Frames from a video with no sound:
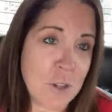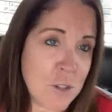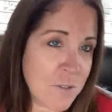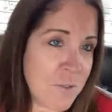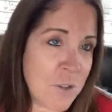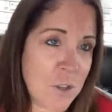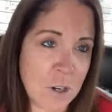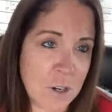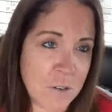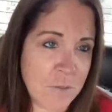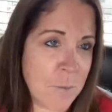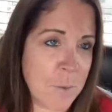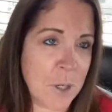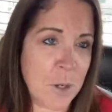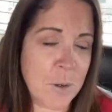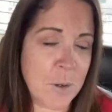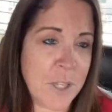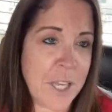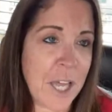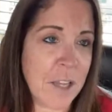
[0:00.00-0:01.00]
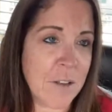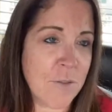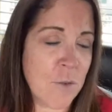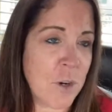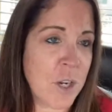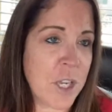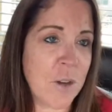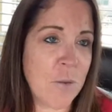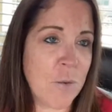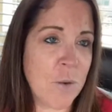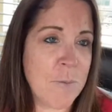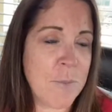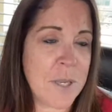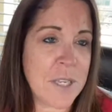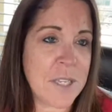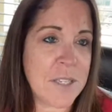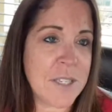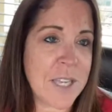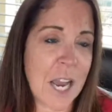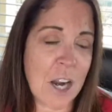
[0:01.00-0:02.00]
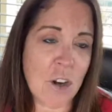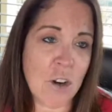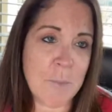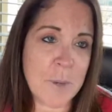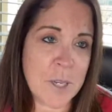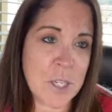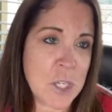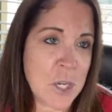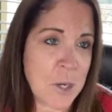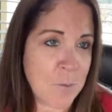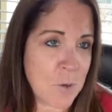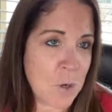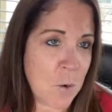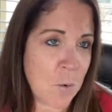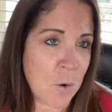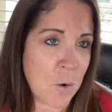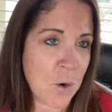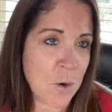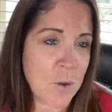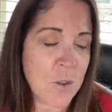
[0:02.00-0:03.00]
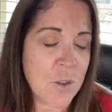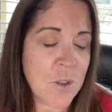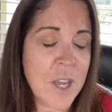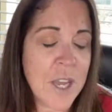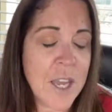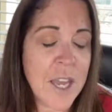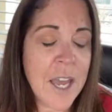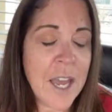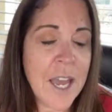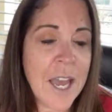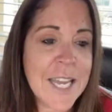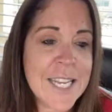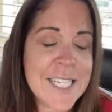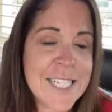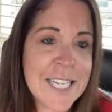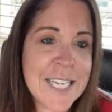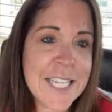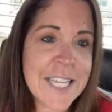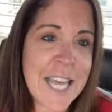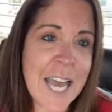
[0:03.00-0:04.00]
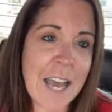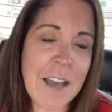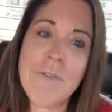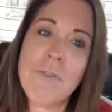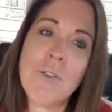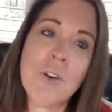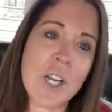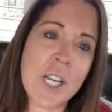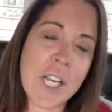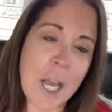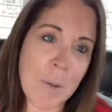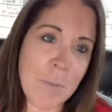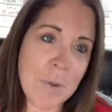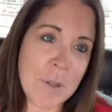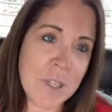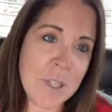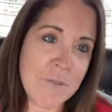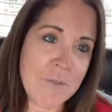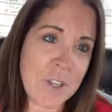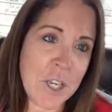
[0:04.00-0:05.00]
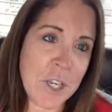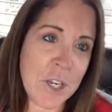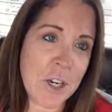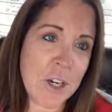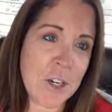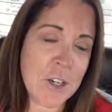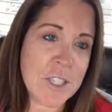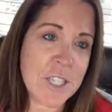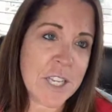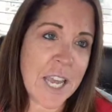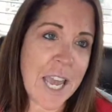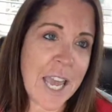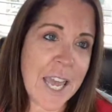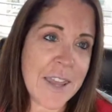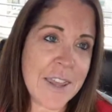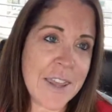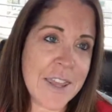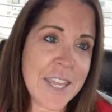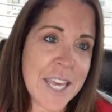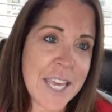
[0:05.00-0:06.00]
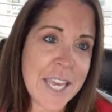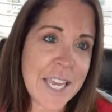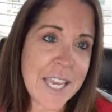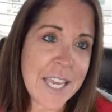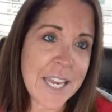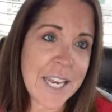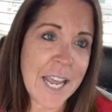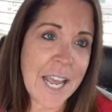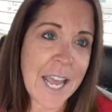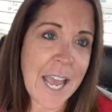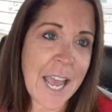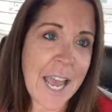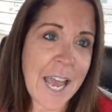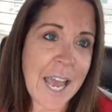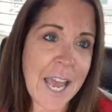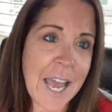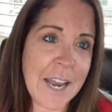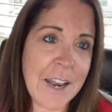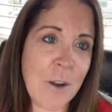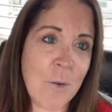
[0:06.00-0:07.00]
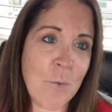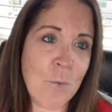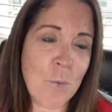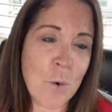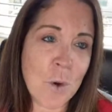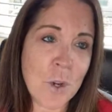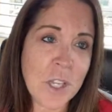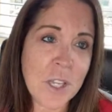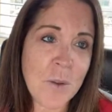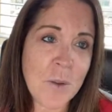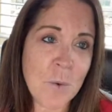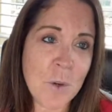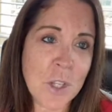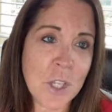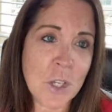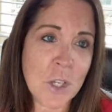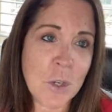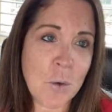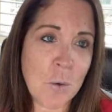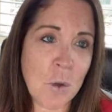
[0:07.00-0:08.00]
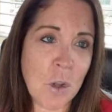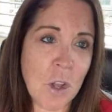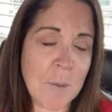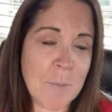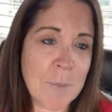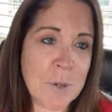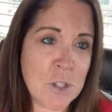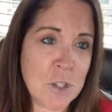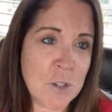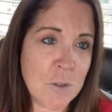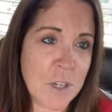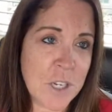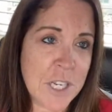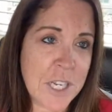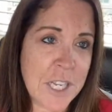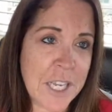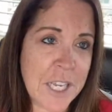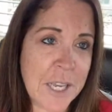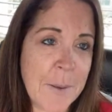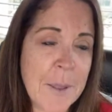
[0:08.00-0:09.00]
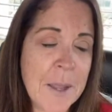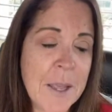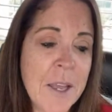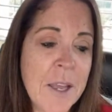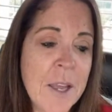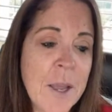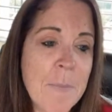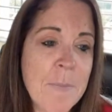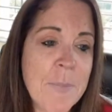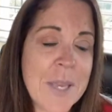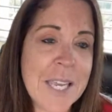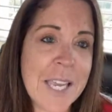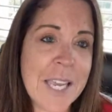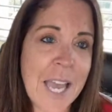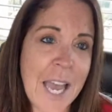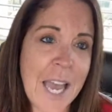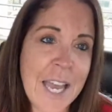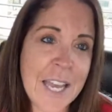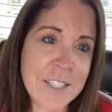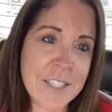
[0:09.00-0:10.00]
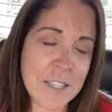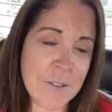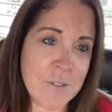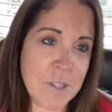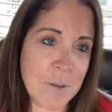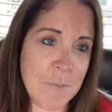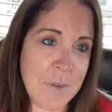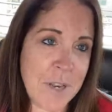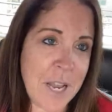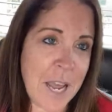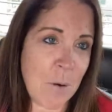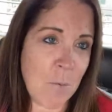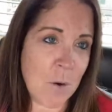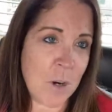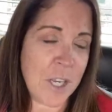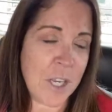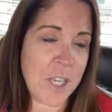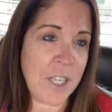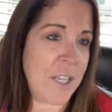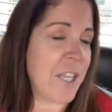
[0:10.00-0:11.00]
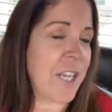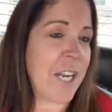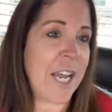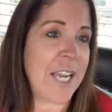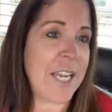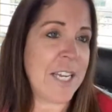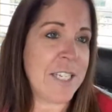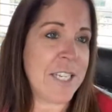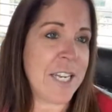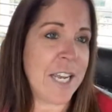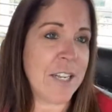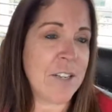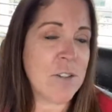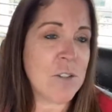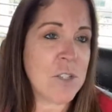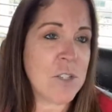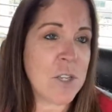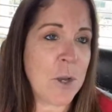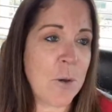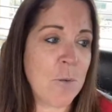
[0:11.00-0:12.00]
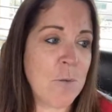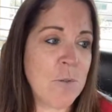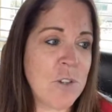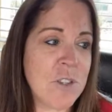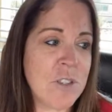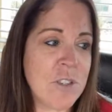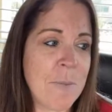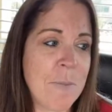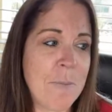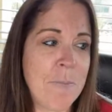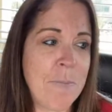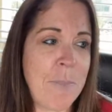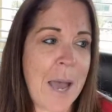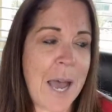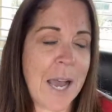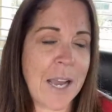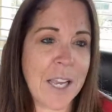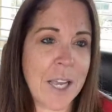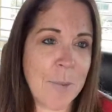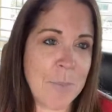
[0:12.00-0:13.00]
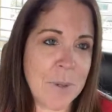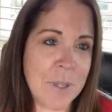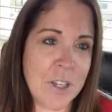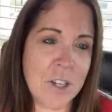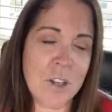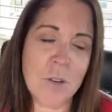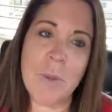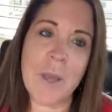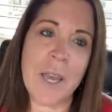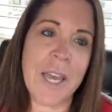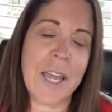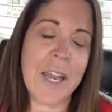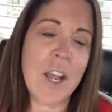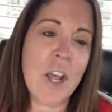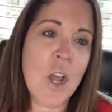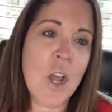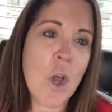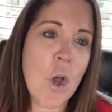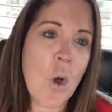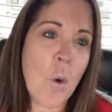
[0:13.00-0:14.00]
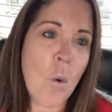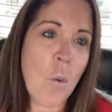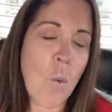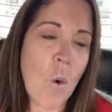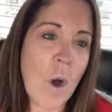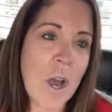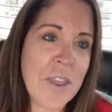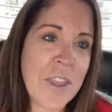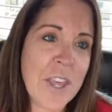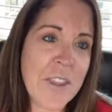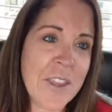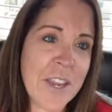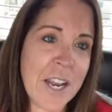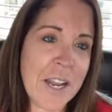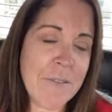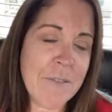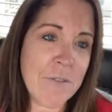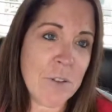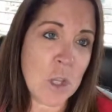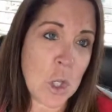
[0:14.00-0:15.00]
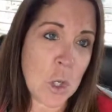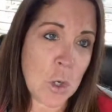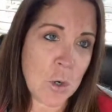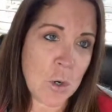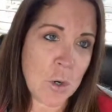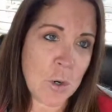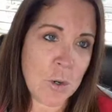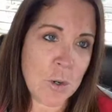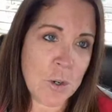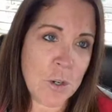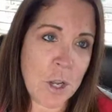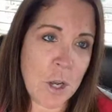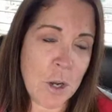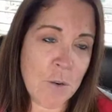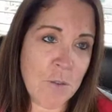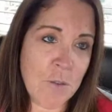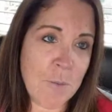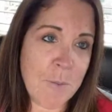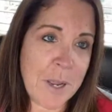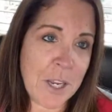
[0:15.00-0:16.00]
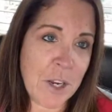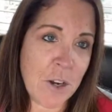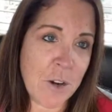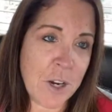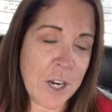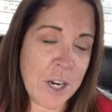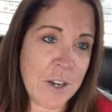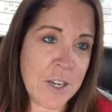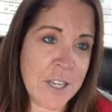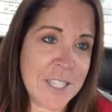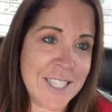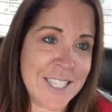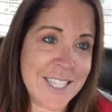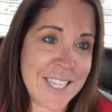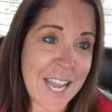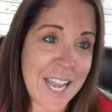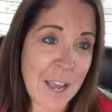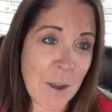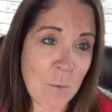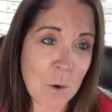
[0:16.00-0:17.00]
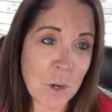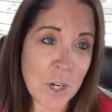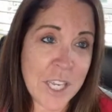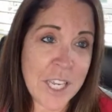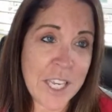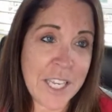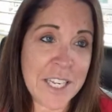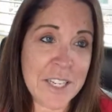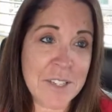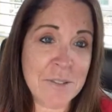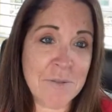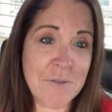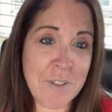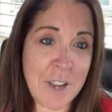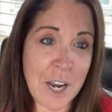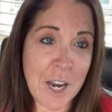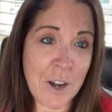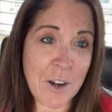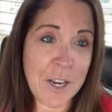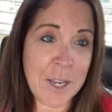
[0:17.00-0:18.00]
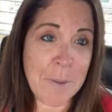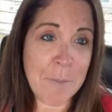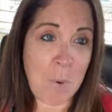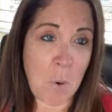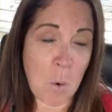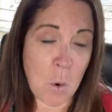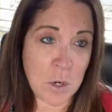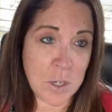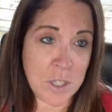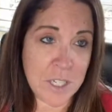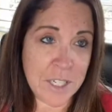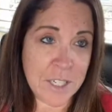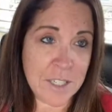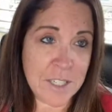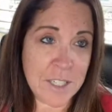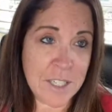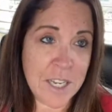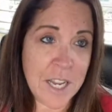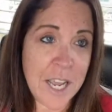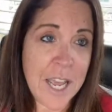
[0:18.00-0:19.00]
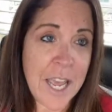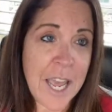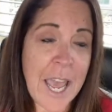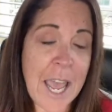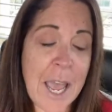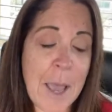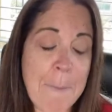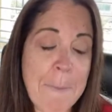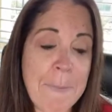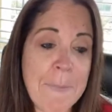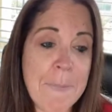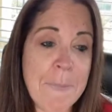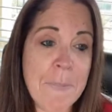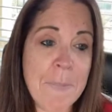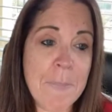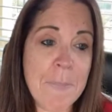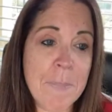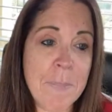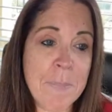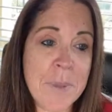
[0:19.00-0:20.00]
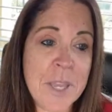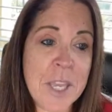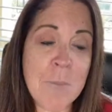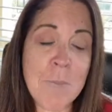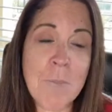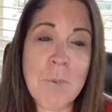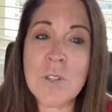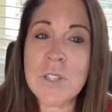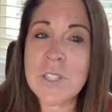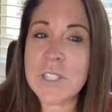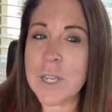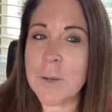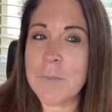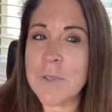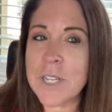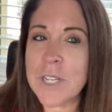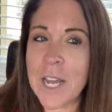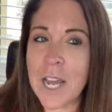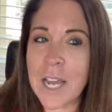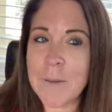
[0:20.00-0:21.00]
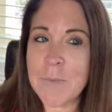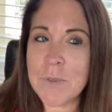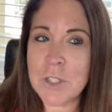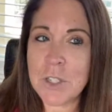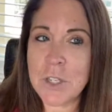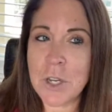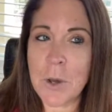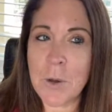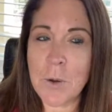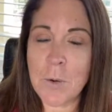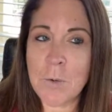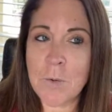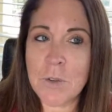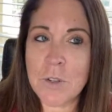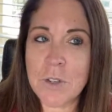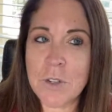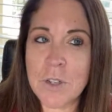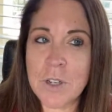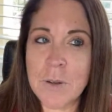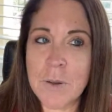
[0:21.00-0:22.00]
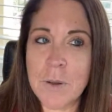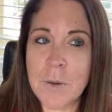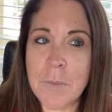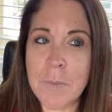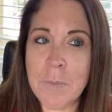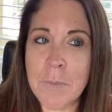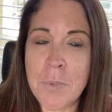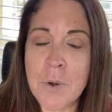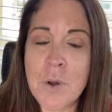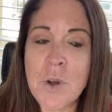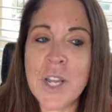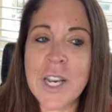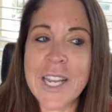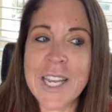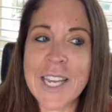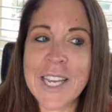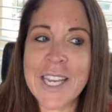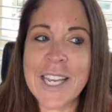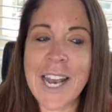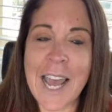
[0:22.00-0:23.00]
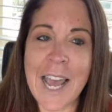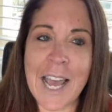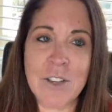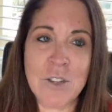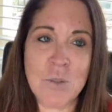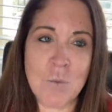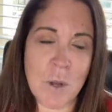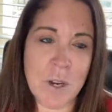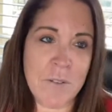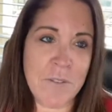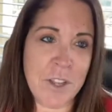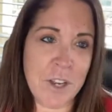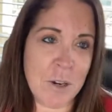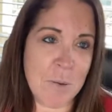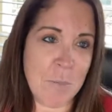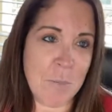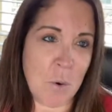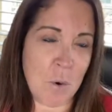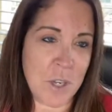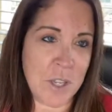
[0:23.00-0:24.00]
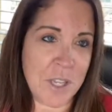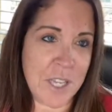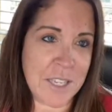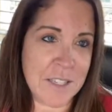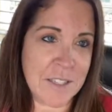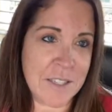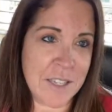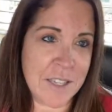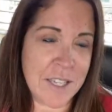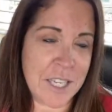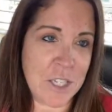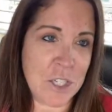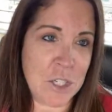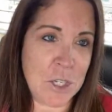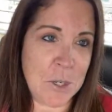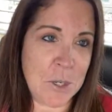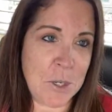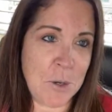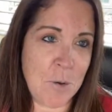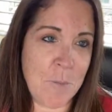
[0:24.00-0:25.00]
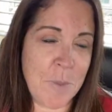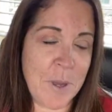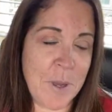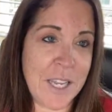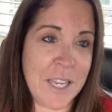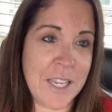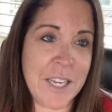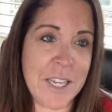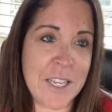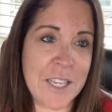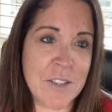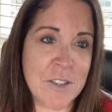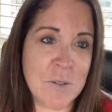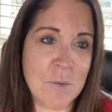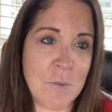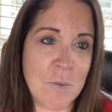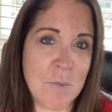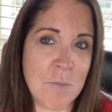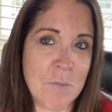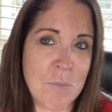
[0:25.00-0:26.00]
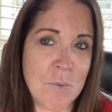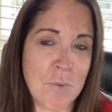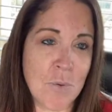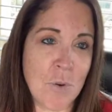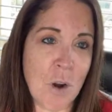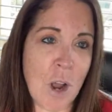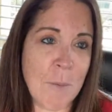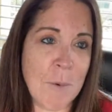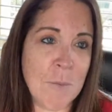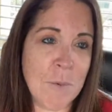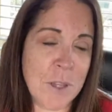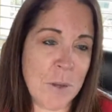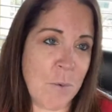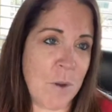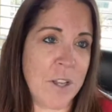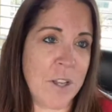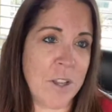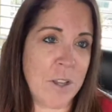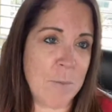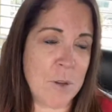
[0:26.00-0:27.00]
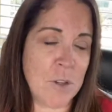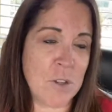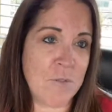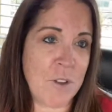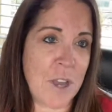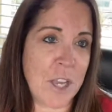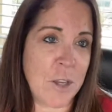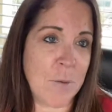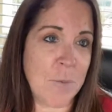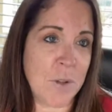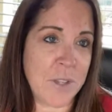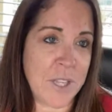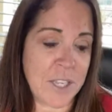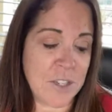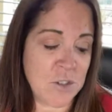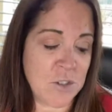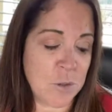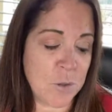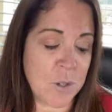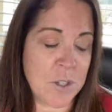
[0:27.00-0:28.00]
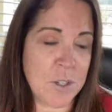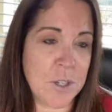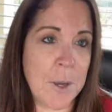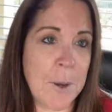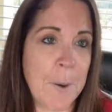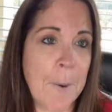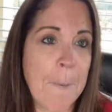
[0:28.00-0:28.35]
you that are familiar with California, it would be Sacramento North. Did that for a couple of years, and then had a really, really cool opportunity because of some networking that I had done. So just to back up a little bit, one thing that I've learned over my career is networking is very important. And people sometimes don't put it as one of their important things that they do, but it is probably one of the most valuable things you can do.